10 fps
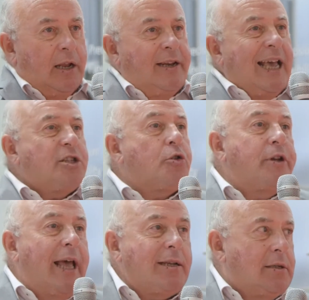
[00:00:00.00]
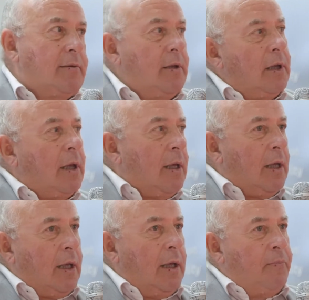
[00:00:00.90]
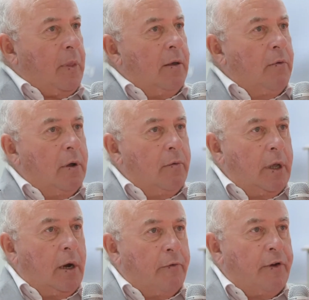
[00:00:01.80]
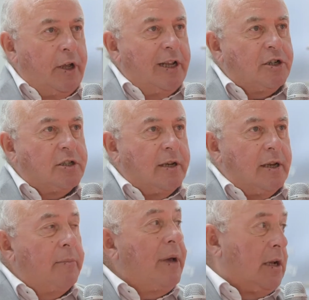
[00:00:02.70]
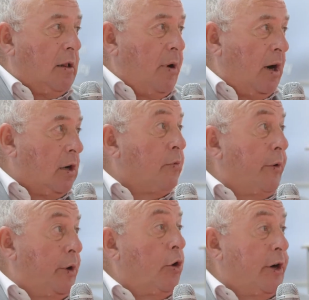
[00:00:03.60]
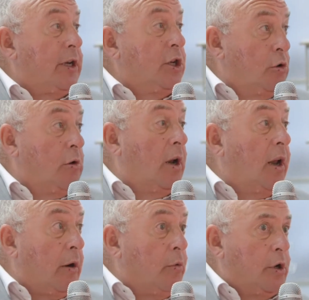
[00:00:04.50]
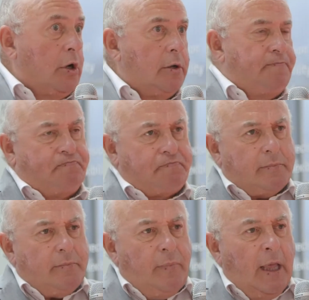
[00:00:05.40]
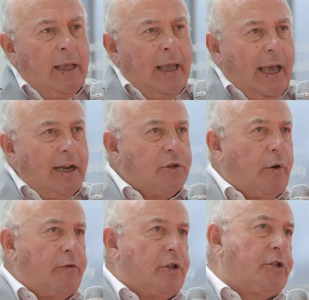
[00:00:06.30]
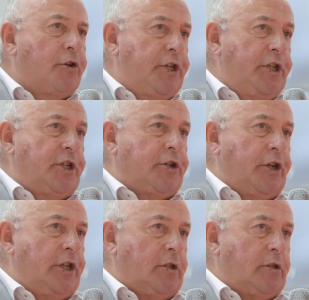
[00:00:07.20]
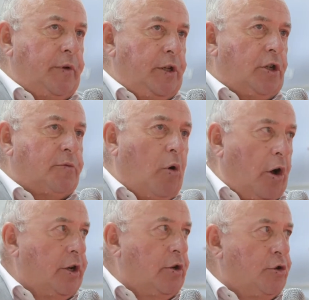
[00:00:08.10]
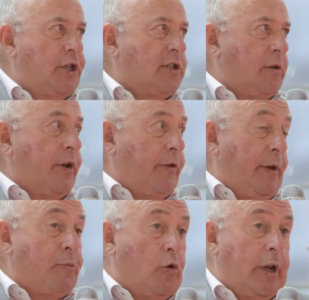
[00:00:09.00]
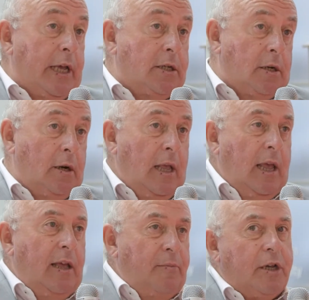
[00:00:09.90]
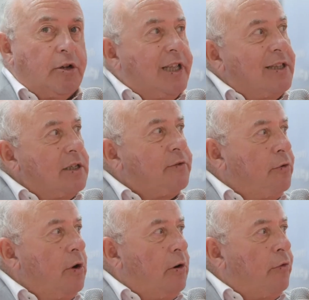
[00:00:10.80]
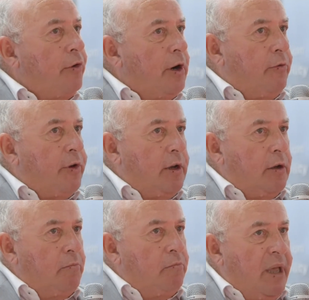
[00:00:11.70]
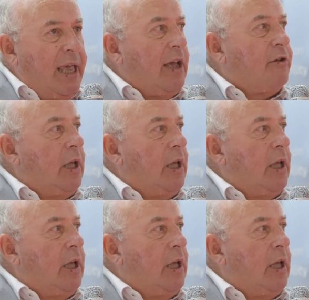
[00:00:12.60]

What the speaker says: Next to that, we are very interested in the medical market, where we already do a lot of work. And that's one of the strategic reasons we just bought a new system with a femto laser, because that is very big